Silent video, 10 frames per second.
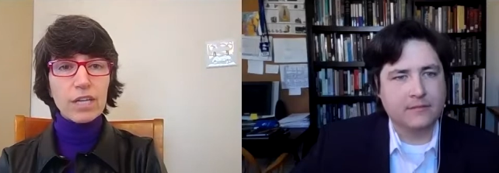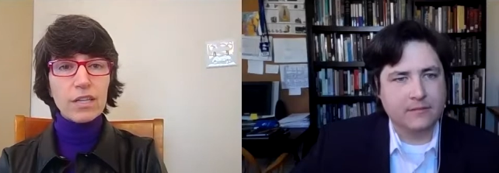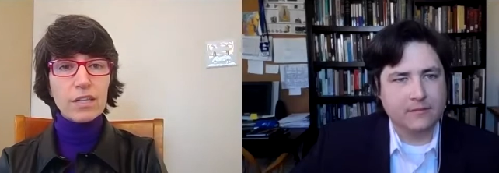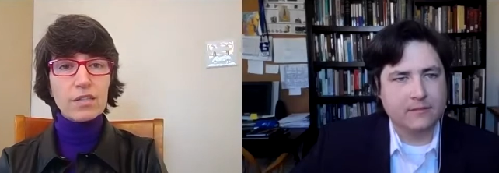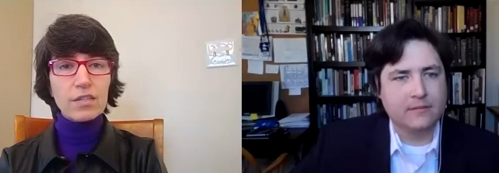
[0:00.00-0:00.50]
Speaker 1: think
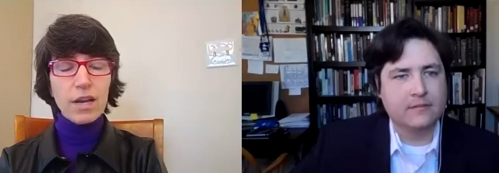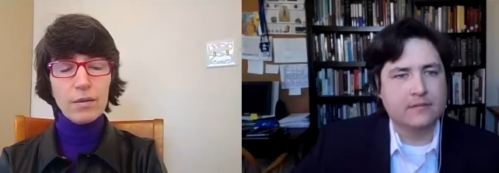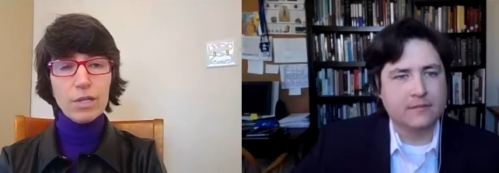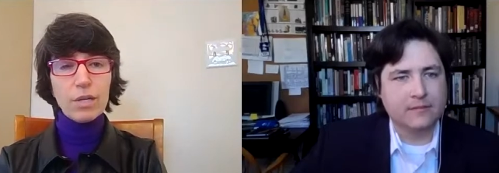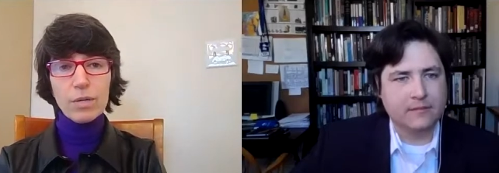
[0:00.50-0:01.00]
is mean
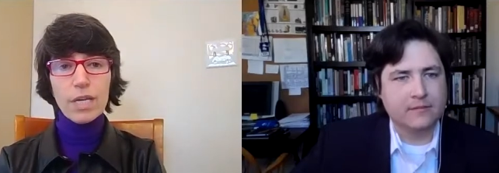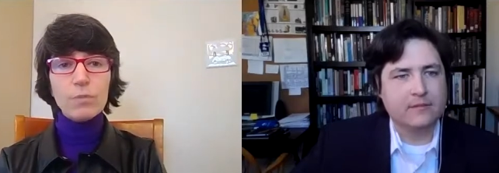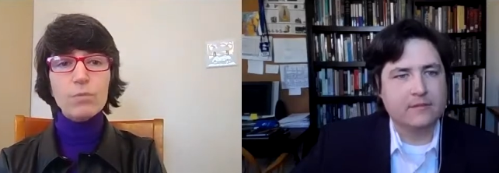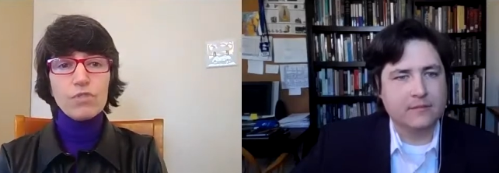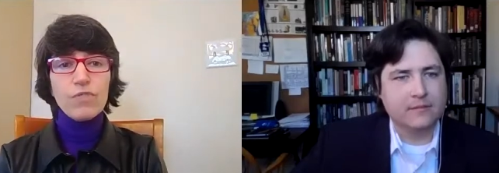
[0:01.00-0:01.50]
you know it
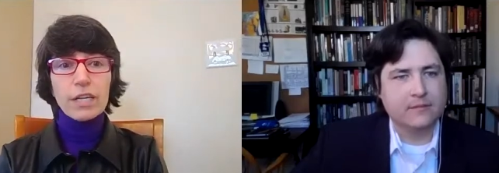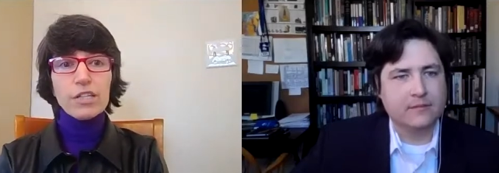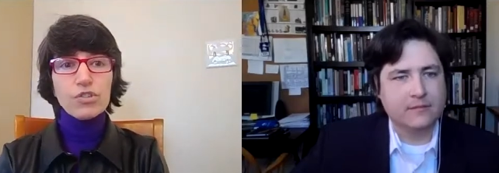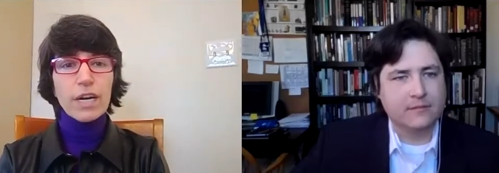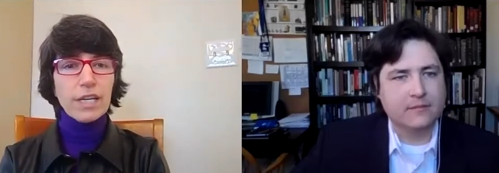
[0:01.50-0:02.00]
was very
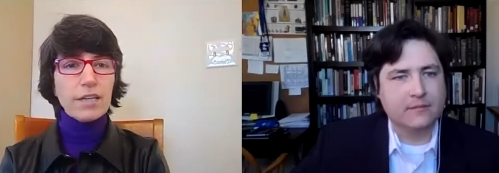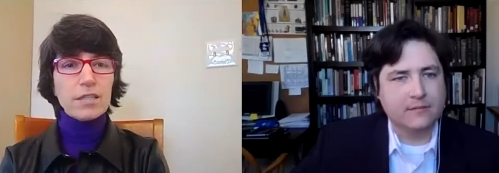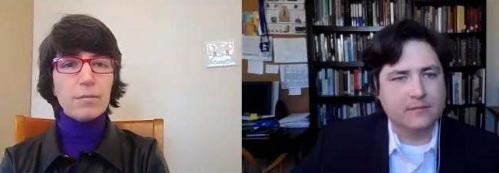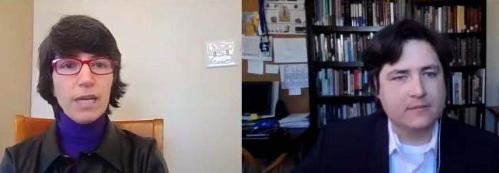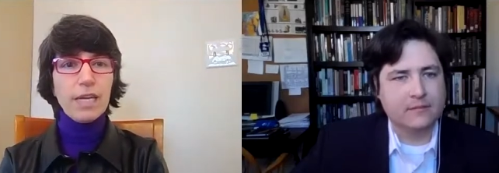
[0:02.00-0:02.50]
striking
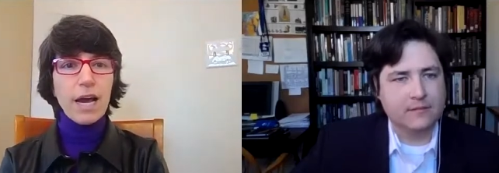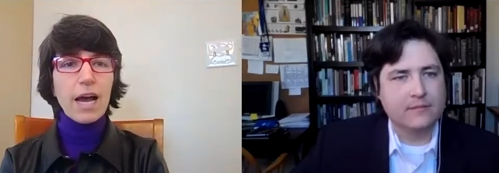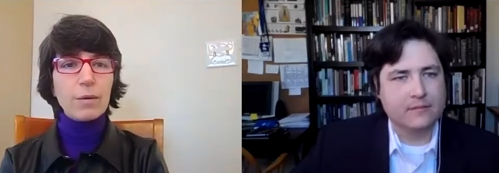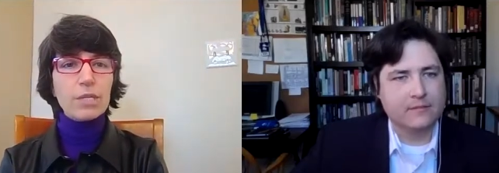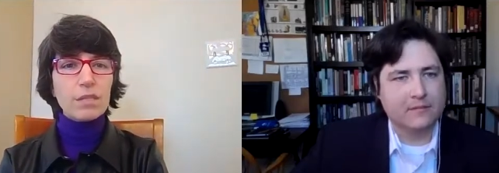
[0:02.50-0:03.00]
to me
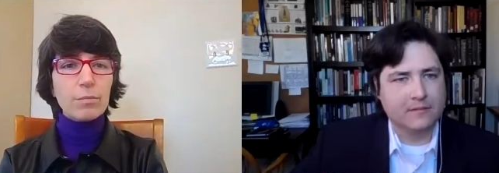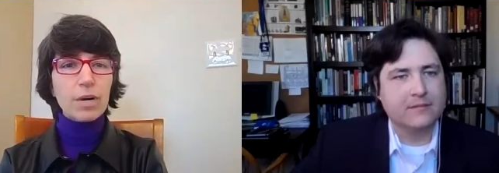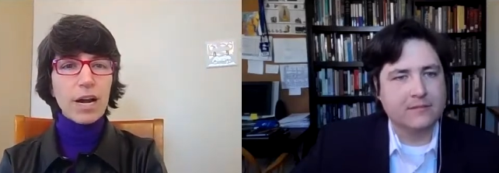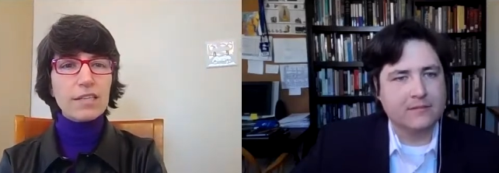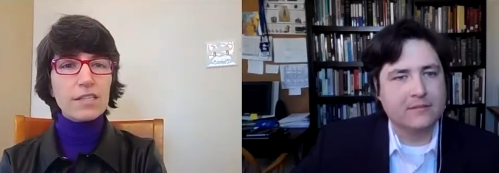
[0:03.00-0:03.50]
i was
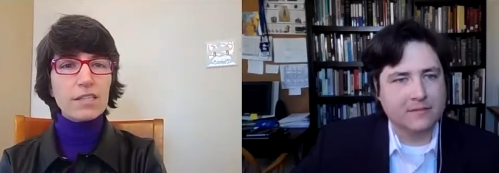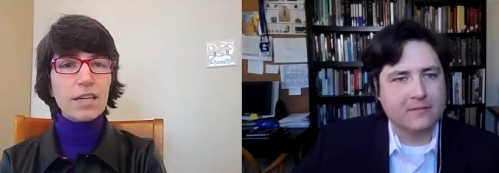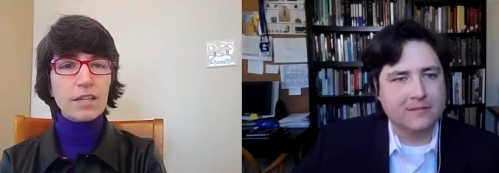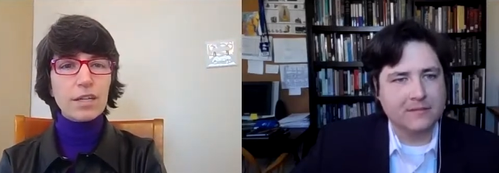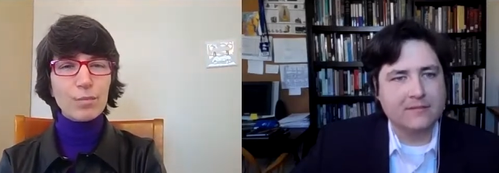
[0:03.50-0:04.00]
surprised
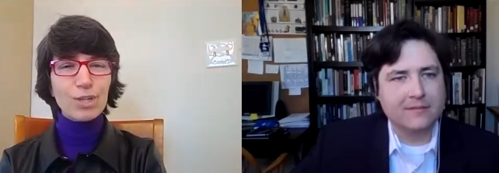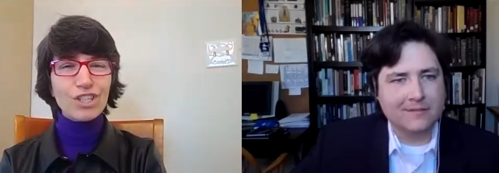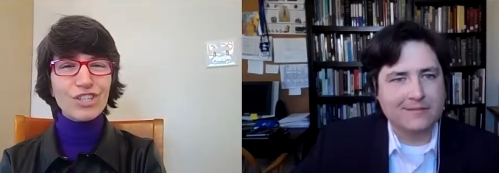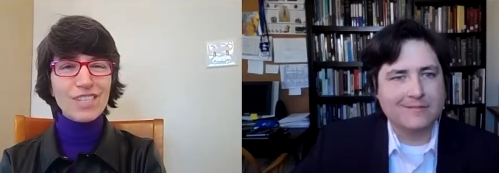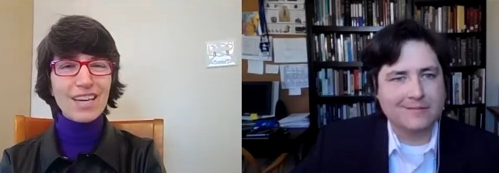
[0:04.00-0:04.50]
that the
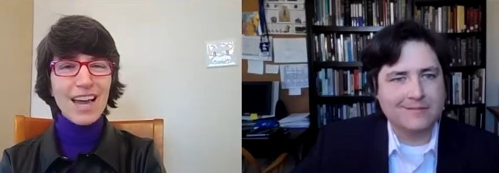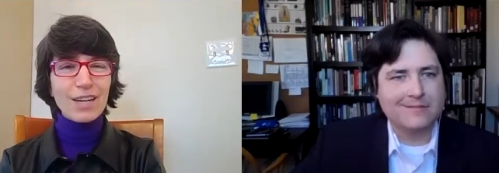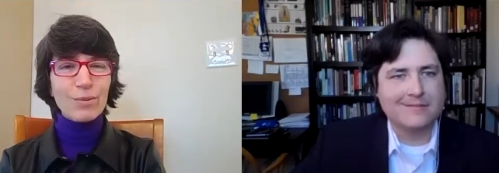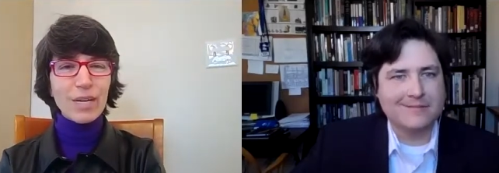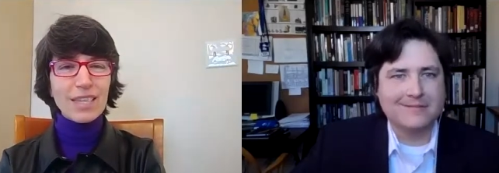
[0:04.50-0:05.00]
commercials had had
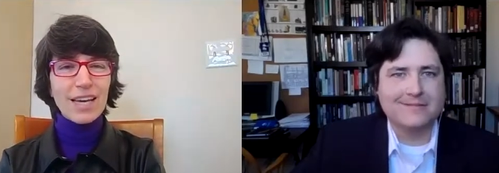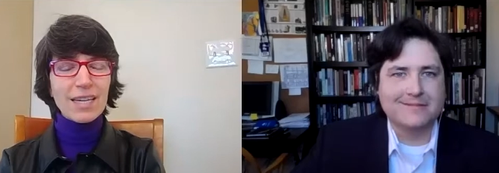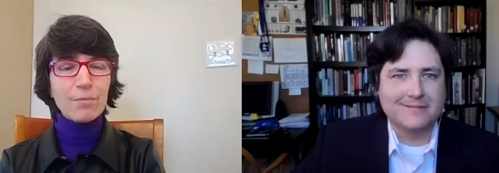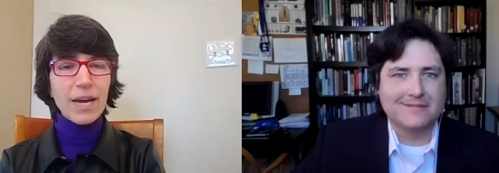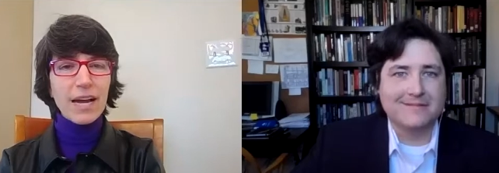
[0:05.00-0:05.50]
quite that
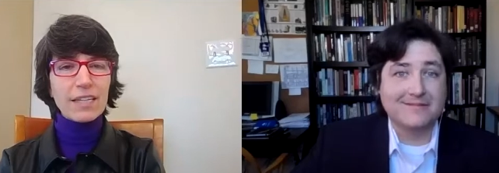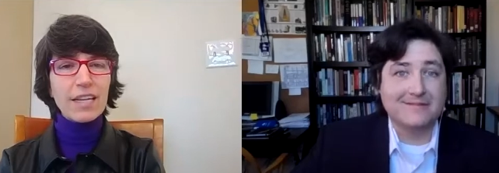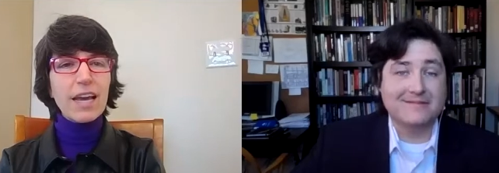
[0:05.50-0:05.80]
impact